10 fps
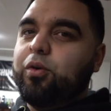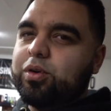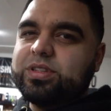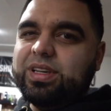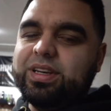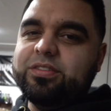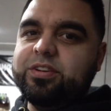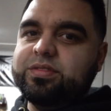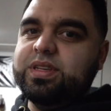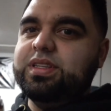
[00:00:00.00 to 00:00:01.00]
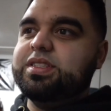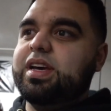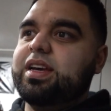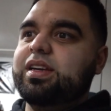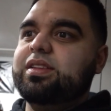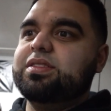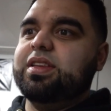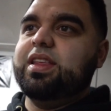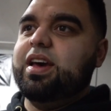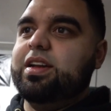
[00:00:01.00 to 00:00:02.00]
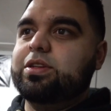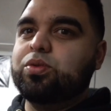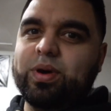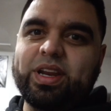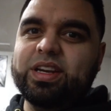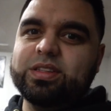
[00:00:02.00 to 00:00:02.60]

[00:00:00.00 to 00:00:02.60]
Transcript: 14 to 15 seconds, and then 20